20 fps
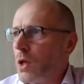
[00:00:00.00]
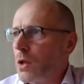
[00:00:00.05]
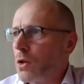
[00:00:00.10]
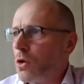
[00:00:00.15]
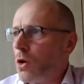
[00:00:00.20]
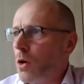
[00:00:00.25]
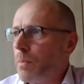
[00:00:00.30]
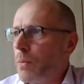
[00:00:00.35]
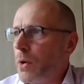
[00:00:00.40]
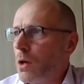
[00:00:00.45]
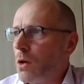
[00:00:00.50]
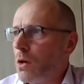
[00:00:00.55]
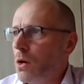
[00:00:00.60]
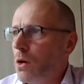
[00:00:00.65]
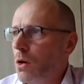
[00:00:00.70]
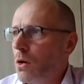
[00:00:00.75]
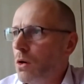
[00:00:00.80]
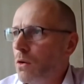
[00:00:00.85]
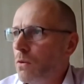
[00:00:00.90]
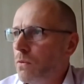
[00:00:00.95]
topic
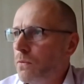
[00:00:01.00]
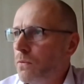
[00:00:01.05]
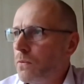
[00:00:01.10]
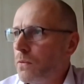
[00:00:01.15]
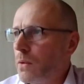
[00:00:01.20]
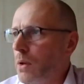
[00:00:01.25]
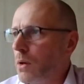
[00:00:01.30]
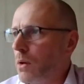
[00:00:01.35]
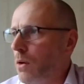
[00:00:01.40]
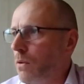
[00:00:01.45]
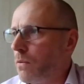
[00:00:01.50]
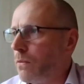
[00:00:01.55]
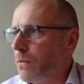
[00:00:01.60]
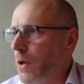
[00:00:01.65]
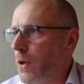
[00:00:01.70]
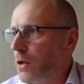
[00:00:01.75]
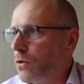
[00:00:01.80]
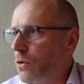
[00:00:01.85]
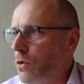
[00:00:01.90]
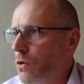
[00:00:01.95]
of
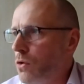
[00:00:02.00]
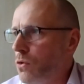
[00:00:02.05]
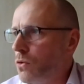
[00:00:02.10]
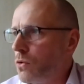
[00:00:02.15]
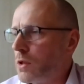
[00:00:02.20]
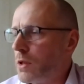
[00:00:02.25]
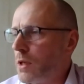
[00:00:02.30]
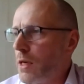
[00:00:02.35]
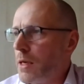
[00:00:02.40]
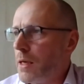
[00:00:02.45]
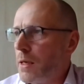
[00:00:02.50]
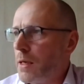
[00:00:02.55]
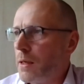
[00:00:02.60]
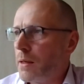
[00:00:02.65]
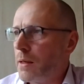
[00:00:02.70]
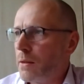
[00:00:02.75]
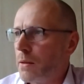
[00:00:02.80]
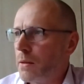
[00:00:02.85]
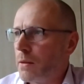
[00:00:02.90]
introducing,